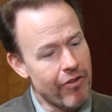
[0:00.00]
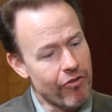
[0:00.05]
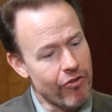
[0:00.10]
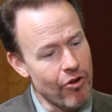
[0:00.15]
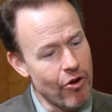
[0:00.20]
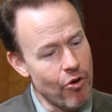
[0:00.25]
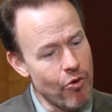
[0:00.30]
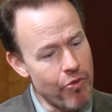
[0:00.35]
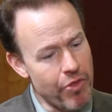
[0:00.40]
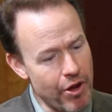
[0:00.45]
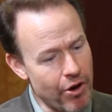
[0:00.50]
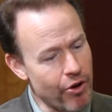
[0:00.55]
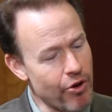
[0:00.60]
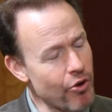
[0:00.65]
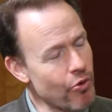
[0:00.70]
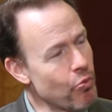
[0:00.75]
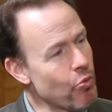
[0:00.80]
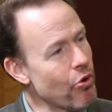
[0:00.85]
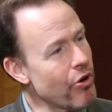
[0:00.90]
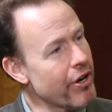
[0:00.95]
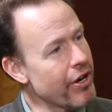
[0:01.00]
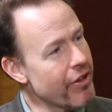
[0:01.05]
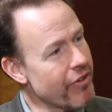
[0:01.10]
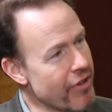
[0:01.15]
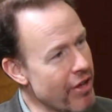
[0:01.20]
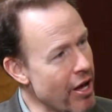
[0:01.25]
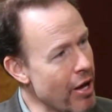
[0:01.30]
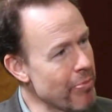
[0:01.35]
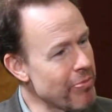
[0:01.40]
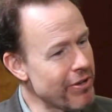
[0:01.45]
So their good work
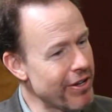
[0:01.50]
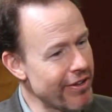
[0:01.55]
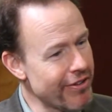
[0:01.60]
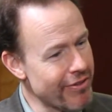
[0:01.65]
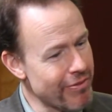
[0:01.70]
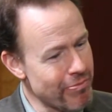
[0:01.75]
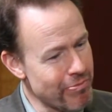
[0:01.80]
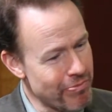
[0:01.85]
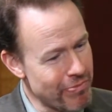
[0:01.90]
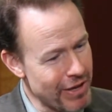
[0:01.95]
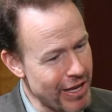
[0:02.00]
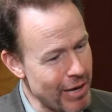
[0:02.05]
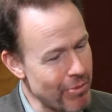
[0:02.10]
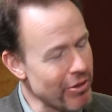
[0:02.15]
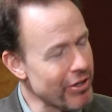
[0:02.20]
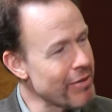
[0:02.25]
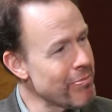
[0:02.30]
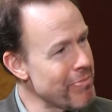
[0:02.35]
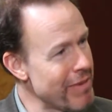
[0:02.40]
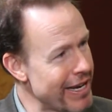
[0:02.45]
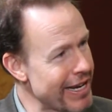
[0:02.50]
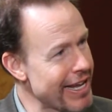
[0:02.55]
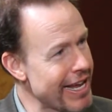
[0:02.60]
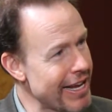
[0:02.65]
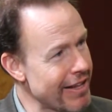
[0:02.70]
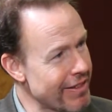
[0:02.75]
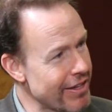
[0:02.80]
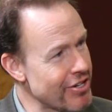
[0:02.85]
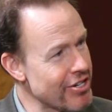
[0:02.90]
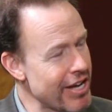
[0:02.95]
has helped us be able to
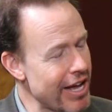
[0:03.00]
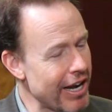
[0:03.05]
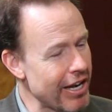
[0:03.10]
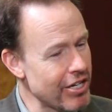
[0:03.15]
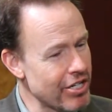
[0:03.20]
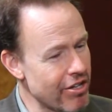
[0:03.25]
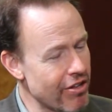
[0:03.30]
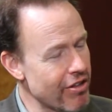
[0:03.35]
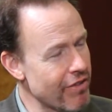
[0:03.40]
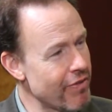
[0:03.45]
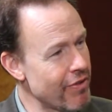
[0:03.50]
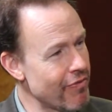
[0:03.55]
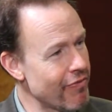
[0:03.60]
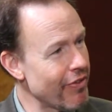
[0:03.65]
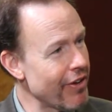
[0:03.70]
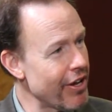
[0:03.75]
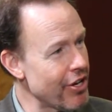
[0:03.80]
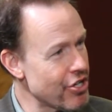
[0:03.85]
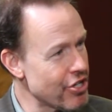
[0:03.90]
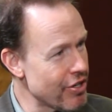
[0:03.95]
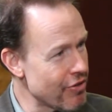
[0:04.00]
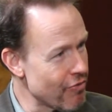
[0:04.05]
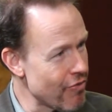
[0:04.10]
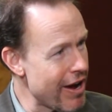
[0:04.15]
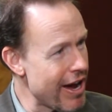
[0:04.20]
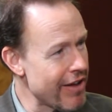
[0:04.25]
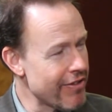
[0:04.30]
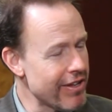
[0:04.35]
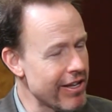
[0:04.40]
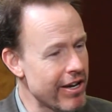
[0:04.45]
mitigate the challenges of inflation and
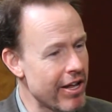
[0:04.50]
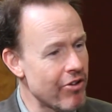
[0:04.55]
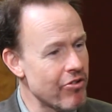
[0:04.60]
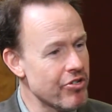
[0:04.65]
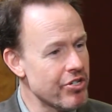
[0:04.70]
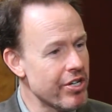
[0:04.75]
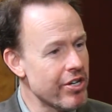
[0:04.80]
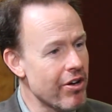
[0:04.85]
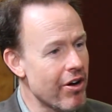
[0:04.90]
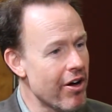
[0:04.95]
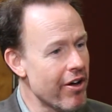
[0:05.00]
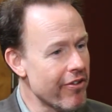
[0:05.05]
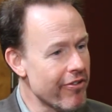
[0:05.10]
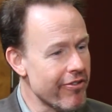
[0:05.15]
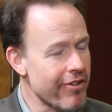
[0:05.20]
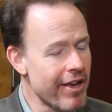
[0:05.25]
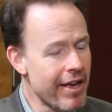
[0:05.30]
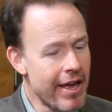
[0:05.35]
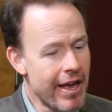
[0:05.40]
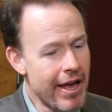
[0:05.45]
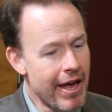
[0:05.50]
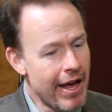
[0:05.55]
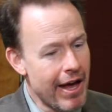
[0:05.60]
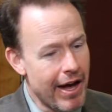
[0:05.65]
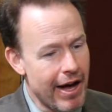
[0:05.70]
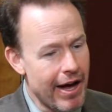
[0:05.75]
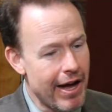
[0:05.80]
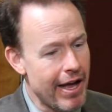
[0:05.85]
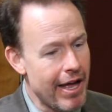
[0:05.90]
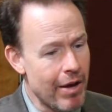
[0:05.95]
rising energy costs.
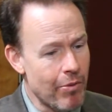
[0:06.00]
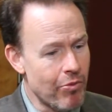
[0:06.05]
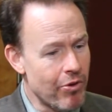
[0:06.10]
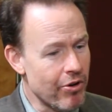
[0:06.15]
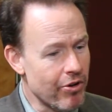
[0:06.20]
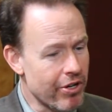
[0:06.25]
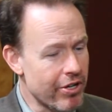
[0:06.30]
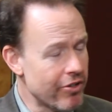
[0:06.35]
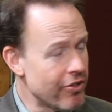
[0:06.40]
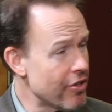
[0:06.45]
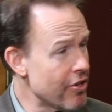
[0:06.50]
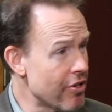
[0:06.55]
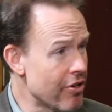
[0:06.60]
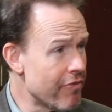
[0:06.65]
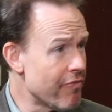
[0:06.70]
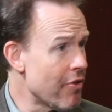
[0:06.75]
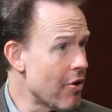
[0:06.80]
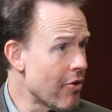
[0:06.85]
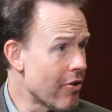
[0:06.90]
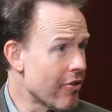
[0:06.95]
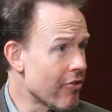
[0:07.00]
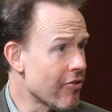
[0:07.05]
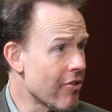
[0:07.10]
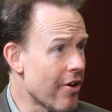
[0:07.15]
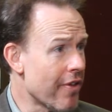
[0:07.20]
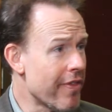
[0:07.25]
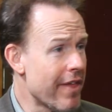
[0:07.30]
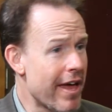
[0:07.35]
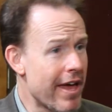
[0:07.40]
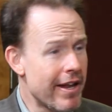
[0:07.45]
And we're continue to focus
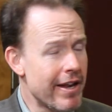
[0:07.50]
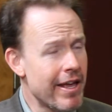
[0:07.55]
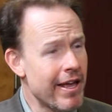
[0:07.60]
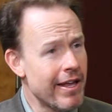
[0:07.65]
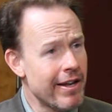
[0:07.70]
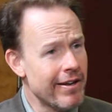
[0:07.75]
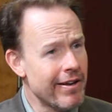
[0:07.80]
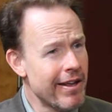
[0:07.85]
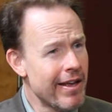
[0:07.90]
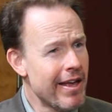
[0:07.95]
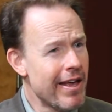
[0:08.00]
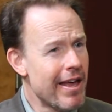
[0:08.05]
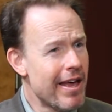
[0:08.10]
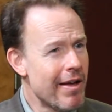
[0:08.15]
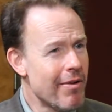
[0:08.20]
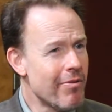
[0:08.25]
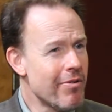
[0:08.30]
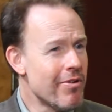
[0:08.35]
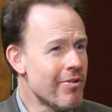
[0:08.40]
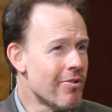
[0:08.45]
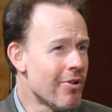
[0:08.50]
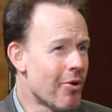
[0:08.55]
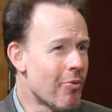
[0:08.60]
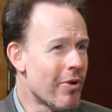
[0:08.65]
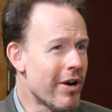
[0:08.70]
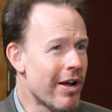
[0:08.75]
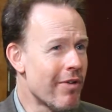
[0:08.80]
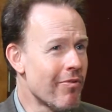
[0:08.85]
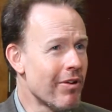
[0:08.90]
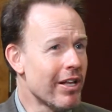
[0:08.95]
on that. And you know
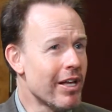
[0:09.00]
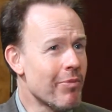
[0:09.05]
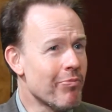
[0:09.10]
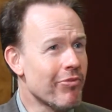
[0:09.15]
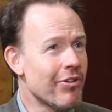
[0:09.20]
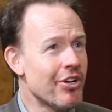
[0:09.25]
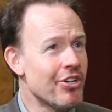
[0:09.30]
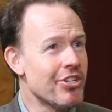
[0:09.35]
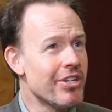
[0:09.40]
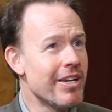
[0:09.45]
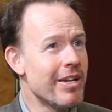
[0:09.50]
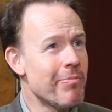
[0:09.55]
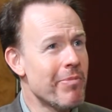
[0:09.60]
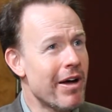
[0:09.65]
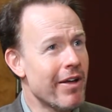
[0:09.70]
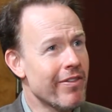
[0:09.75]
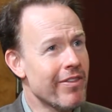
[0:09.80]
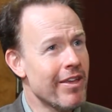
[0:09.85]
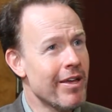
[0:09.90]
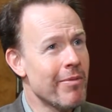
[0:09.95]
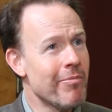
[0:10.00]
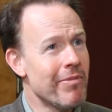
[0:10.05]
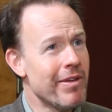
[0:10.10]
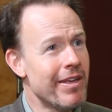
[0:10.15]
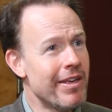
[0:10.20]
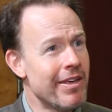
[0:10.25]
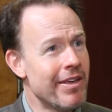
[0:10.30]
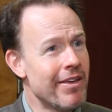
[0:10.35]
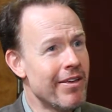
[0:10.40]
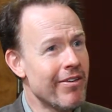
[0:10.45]
what I really appreciate about them
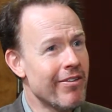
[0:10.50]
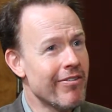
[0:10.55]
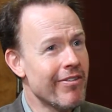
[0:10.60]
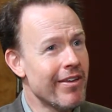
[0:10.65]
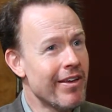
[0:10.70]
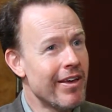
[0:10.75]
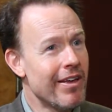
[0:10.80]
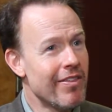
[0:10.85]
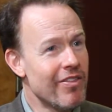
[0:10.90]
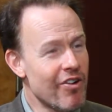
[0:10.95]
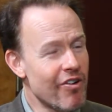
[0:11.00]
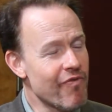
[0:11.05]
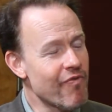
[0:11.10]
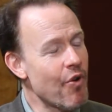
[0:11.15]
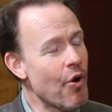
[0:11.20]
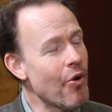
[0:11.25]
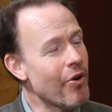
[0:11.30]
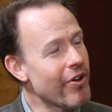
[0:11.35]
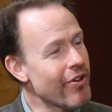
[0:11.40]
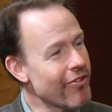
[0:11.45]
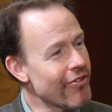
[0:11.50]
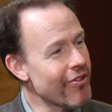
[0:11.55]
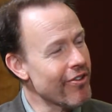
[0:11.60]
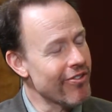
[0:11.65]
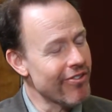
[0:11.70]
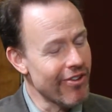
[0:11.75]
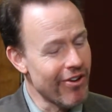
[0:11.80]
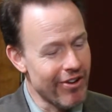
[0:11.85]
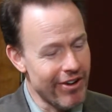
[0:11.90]
is their focus is